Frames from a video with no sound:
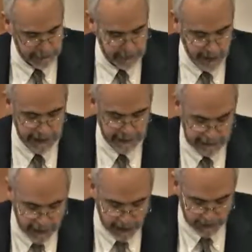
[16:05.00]
does not
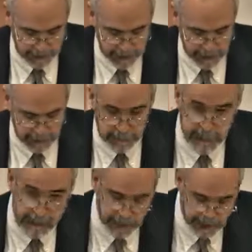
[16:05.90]
itself,
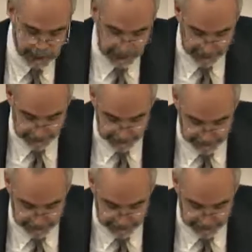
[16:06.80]
very much against